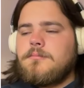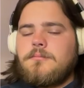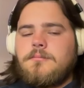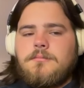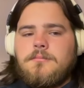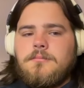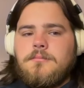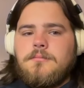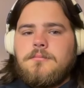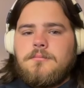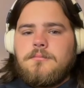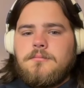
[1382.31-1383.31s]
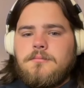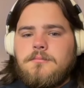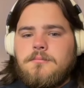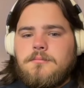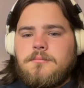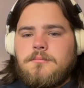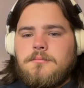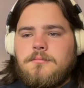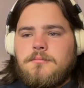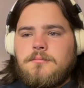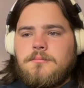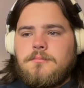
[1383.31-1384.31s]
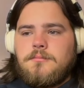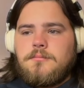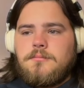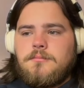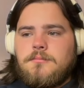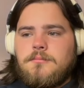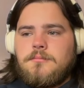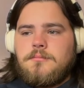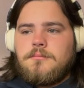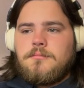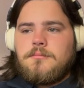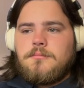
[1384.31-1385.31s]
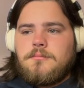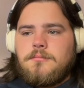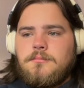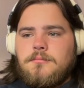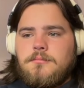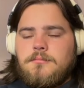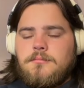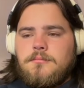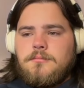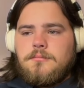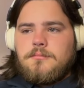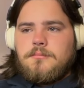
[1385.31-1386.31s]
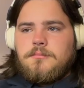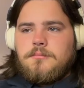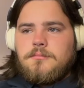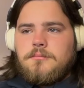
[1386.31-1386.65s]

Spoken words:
This person isn't speaking.